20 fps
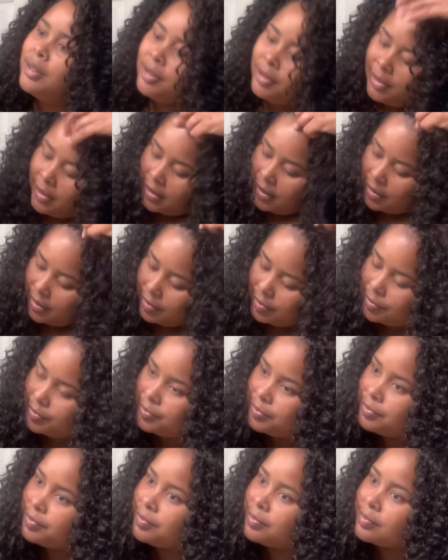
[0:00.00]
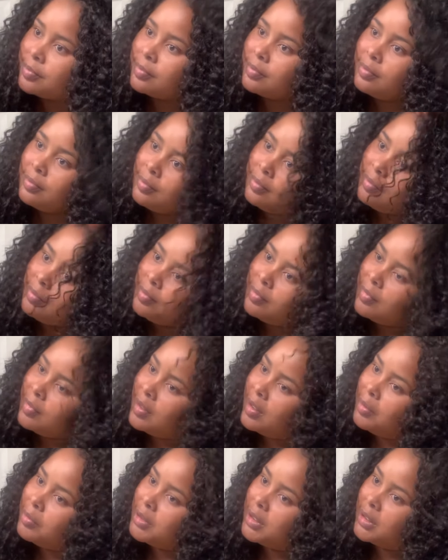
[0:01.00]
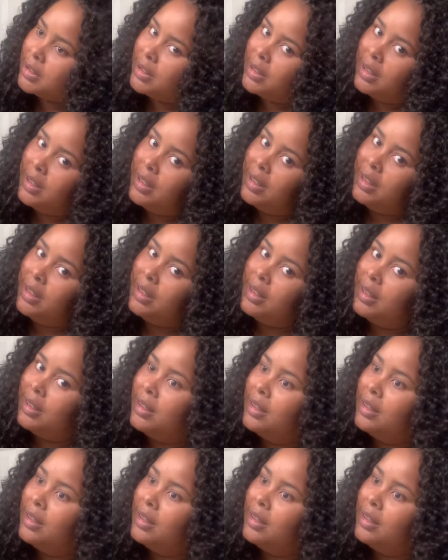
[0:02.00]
I'm just gonna hit